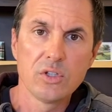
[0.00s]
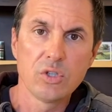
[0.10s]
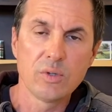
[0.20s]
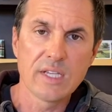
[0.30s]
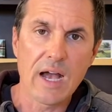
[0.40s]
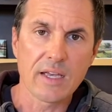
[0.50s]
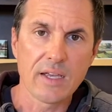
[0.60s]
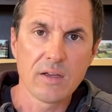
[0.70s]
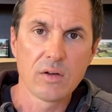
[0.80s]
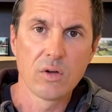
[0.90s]
to
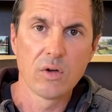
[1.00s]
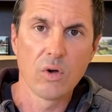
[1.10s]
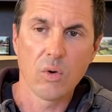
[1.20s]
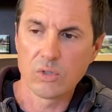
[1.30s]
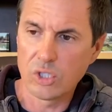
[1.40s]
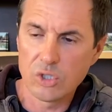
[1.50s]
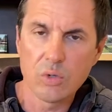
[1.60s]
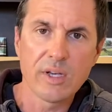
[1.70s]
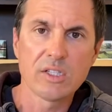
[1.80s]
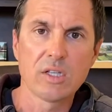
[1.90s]
attacking or to
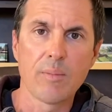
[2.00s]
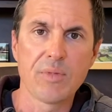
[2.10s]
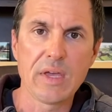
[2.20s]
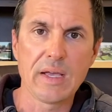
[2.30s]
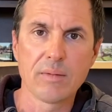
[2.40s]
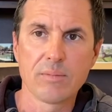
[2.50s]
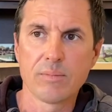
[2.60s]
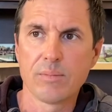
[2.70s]
doing something